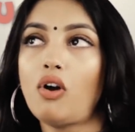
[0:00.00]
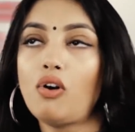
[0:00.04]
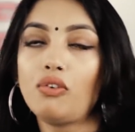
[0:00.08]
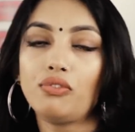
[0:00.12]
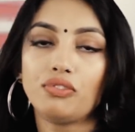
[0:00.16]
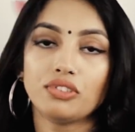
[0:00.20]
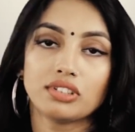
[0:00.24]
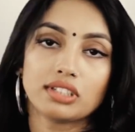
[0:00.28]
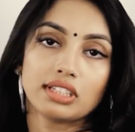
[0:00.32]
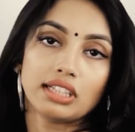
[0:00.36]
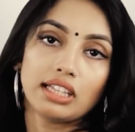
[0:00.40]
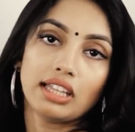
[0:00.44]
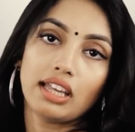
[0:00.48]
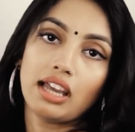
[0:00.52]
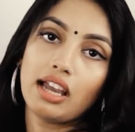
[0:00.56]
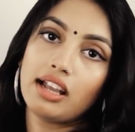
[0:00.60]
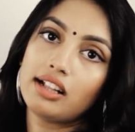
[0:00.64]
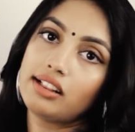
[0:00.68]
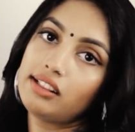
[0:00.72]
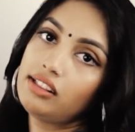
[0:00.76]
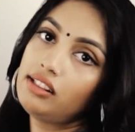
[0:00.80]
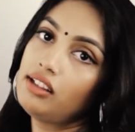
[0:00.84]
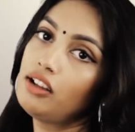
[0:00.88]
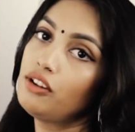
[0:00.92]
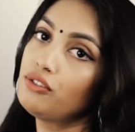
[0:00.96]
obviously
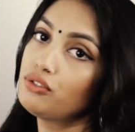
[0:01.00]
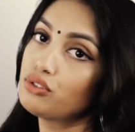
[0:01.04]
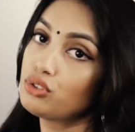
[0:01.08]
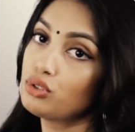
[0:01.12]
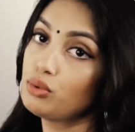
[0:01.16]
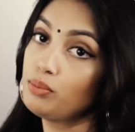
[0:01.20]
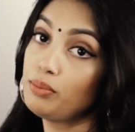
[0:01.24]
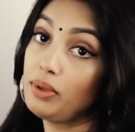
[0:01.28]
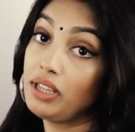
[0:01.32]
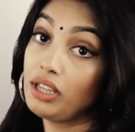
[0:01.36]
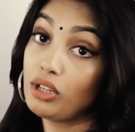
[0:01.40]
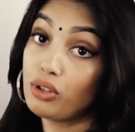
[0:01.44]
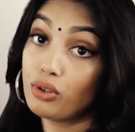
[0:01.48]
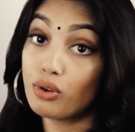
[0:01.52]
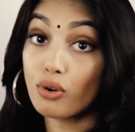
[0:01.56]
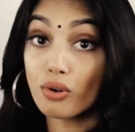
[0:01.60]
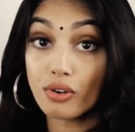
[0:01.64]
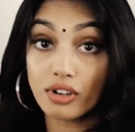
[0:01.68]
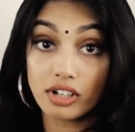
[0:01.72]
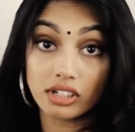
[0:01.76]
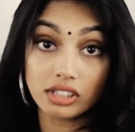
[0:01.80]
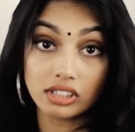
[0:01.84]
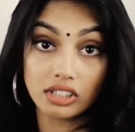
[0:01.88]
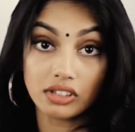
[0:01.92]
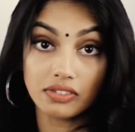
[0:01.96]
I love to make
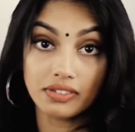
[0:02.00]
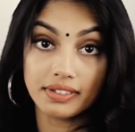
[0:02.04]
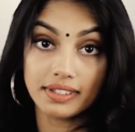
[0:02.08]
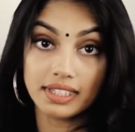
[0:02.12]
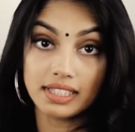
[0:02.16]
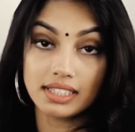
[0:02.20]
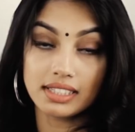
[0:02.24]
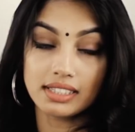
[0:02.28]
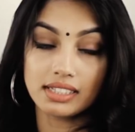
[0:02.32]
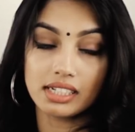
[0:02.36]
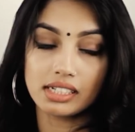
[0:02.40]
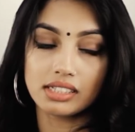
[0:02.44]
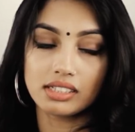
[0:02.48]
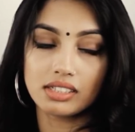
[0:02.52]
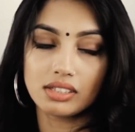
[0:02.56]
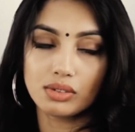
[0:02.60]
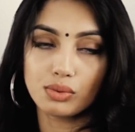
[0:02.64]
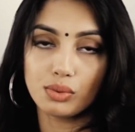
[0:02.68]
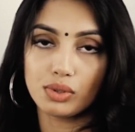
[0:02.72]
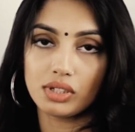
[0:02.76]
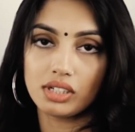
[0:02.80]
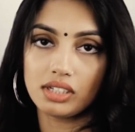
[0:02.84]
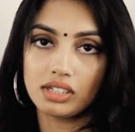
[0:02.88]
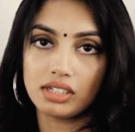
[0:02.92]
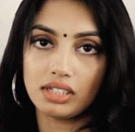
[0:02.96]
choreographies, that is
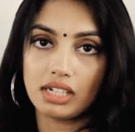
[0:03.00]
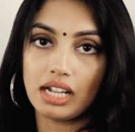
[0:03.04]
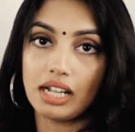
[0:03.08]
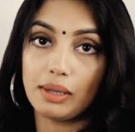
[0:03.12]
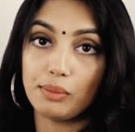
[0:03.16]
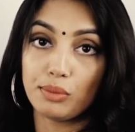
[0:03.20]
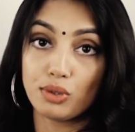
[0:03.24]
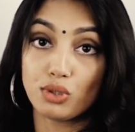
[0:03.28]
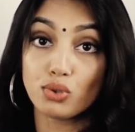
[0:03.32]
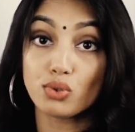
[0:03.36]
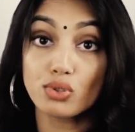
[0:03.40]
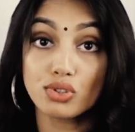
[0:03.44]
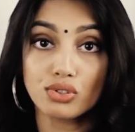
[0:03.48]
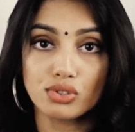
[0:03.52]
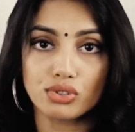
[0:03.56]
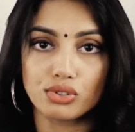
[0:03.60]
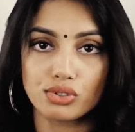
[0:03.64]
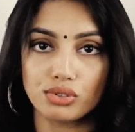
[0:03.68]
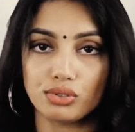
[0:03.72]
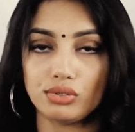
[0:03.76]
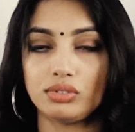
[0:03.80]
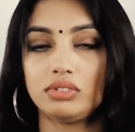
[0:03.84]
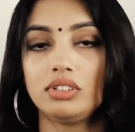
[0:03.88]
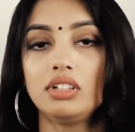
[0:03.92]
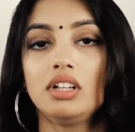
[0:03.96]
what I'm used to
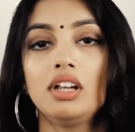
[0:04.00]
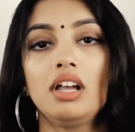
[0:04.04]
do.